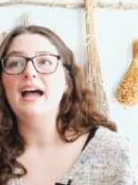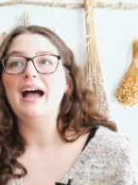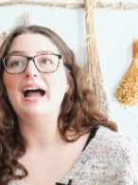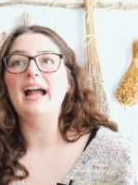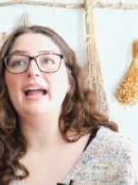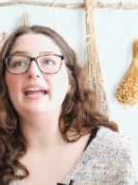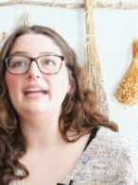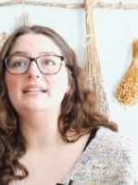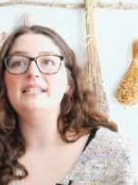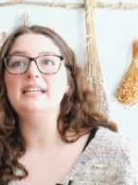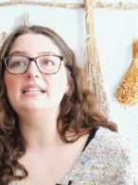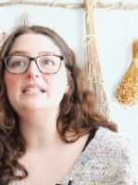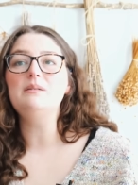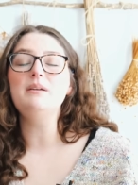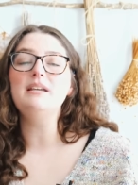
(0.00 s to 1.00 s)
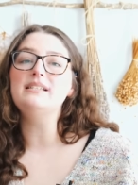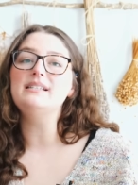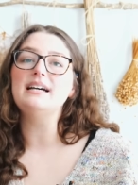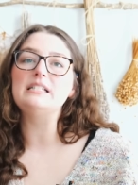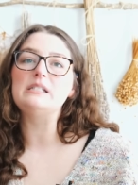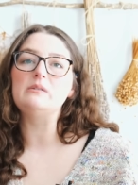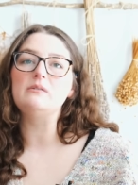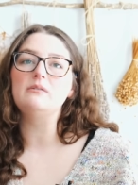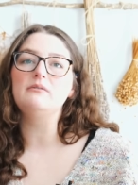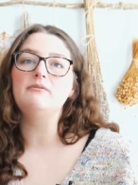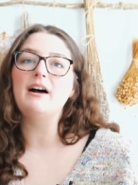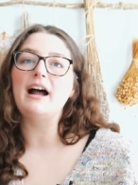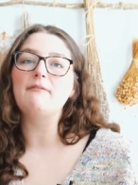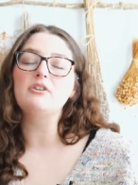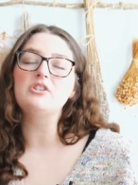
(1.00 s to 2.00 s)
I tend to be a size
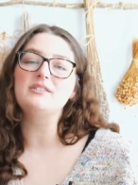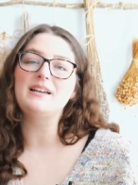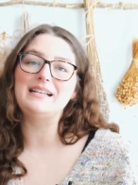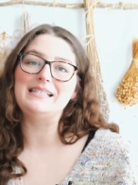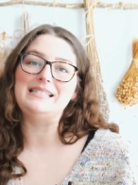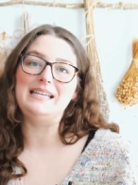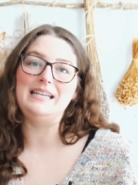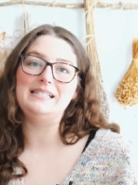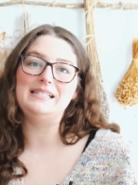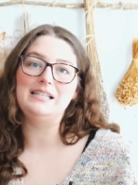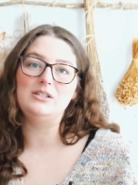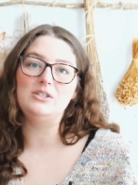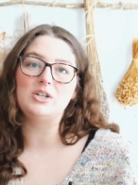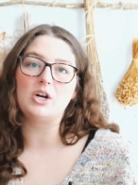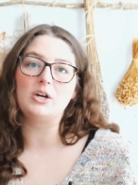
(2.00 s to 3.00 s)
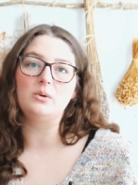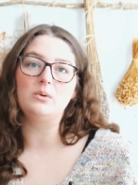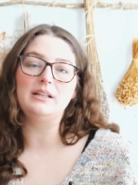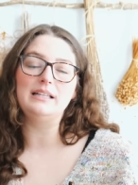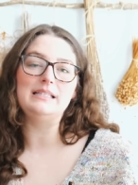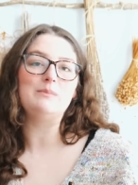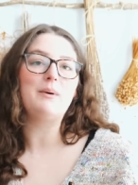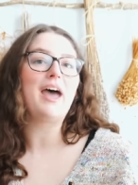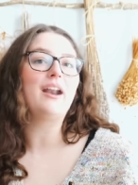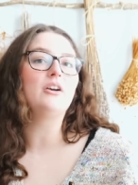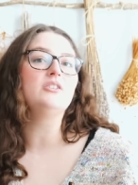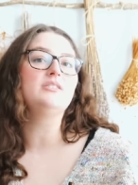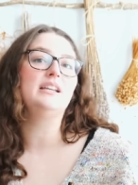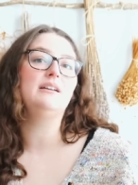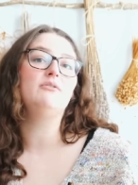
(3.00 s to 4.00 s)
5 or size 6 in Sari Nordland's
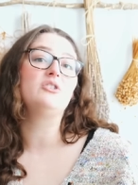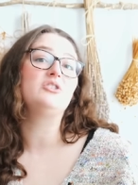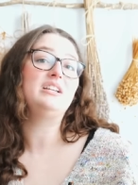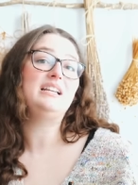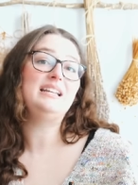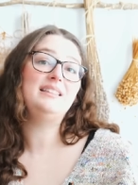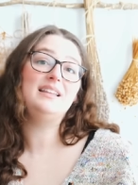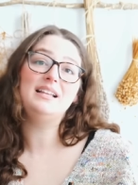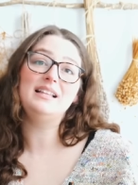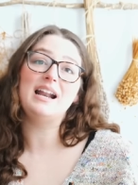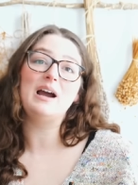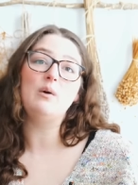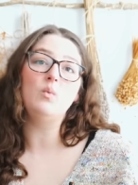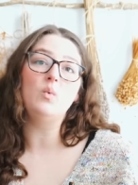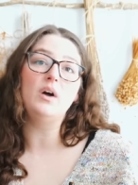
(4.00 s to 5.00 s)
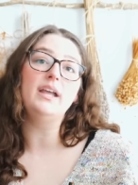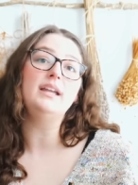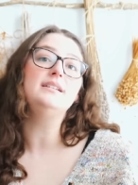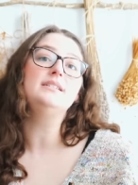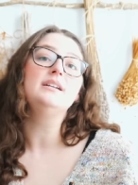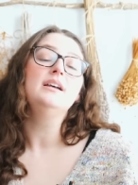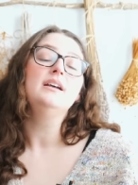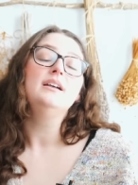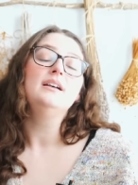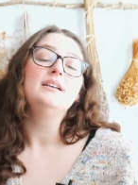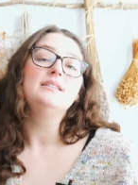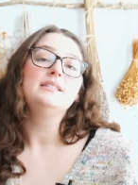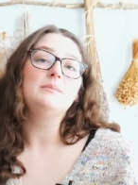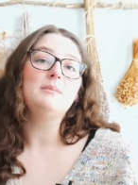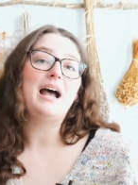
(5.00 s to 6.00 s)
patterns. And if there's anything that I want
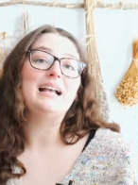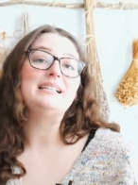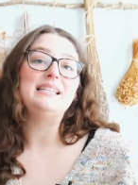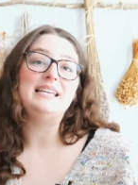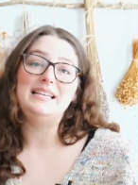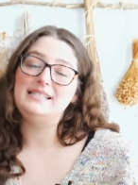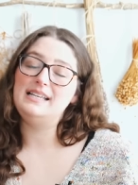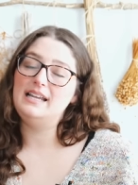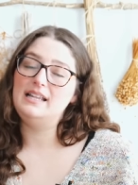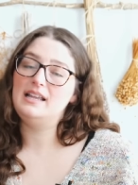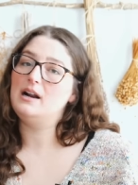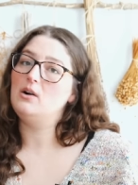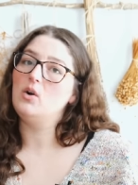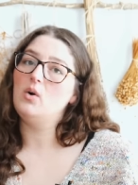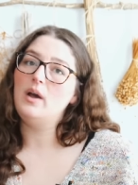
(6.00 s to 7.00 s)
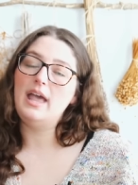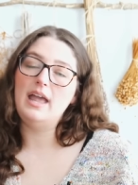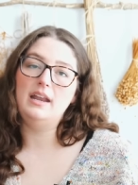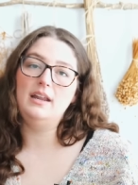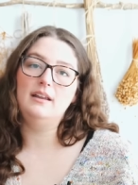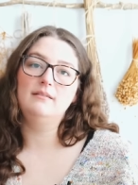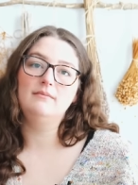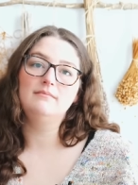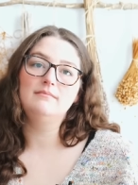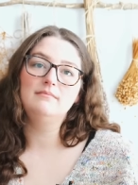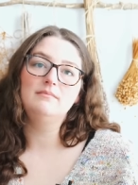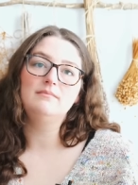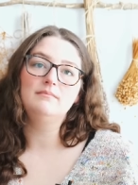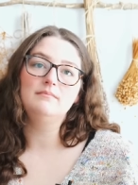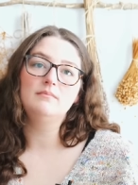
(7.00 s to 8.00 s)
some nice ease in, then I'll go ahead
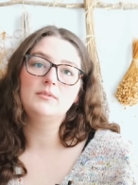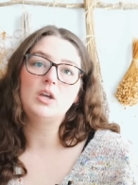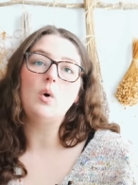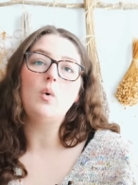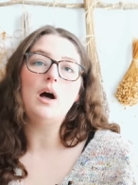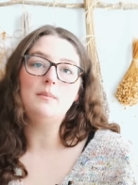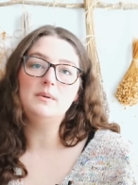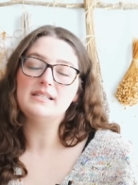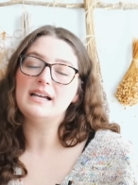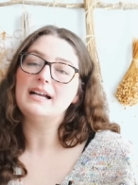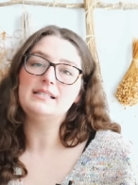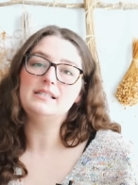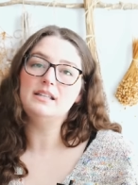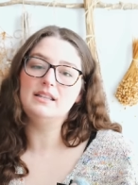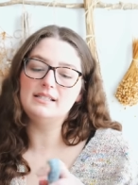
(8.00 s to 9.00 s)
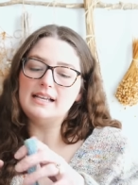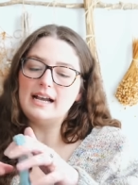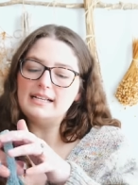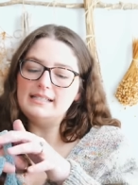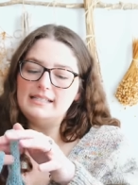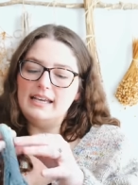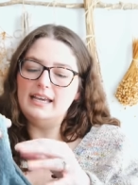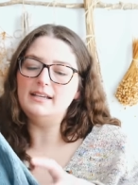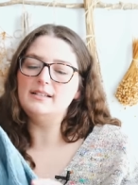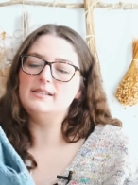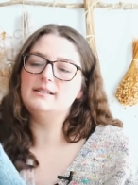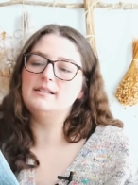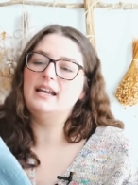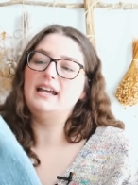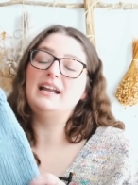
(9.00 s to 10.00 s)
and go up a size to the size
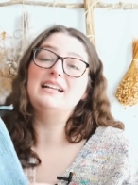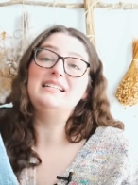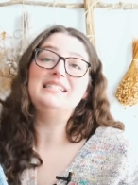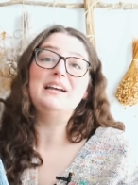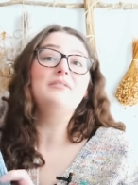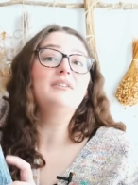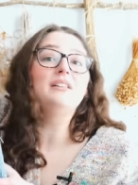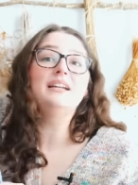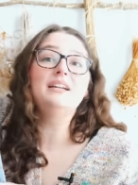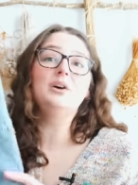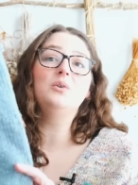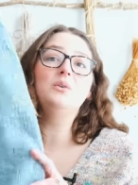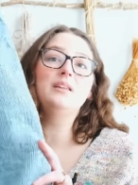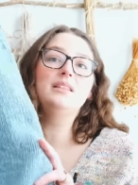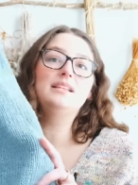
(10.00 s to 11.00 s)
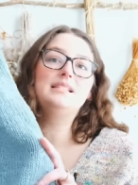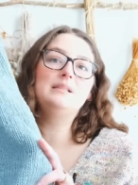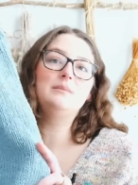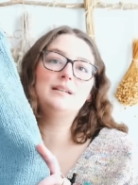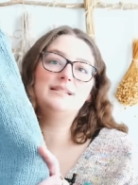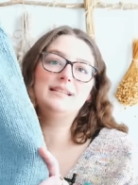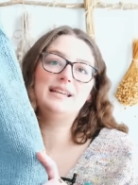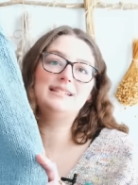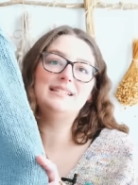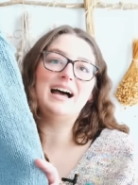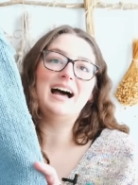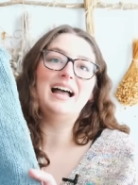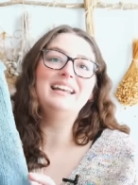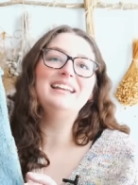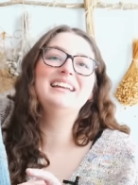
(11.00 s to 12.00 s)
6, and I definitely don't want this to be skin
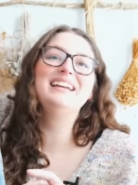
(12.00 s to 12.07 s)
tight.